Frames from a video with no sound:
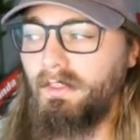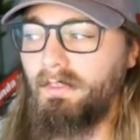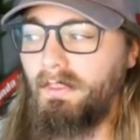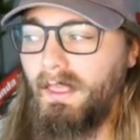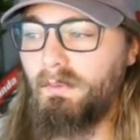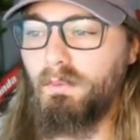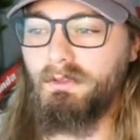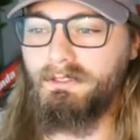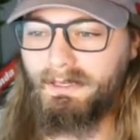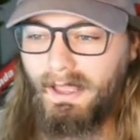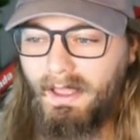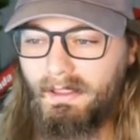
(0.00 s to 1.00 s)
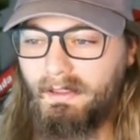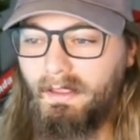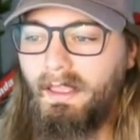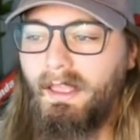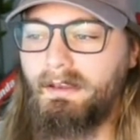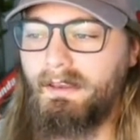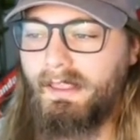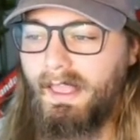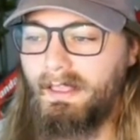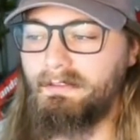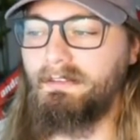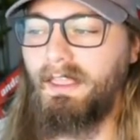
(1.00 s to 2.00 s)
they would die, and he
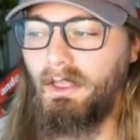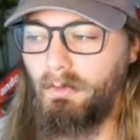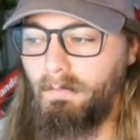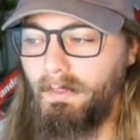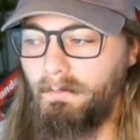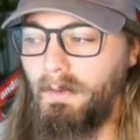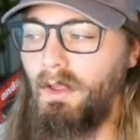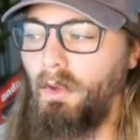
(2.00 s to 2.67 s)
has to help them.